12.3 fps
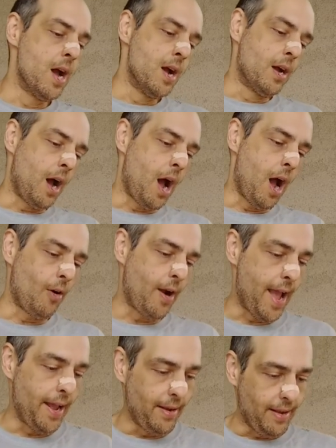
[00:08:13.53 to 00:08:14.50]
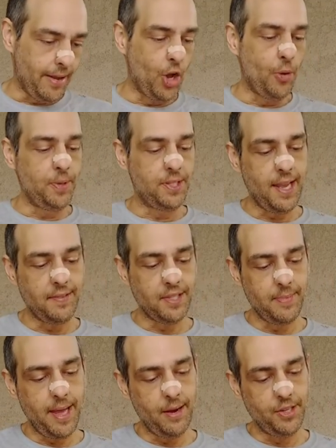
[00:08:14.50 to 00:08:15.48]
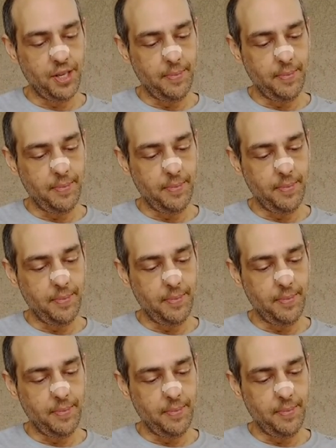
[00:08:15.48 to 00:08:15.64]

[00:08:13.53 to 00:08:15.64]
All right, I hope you save some energy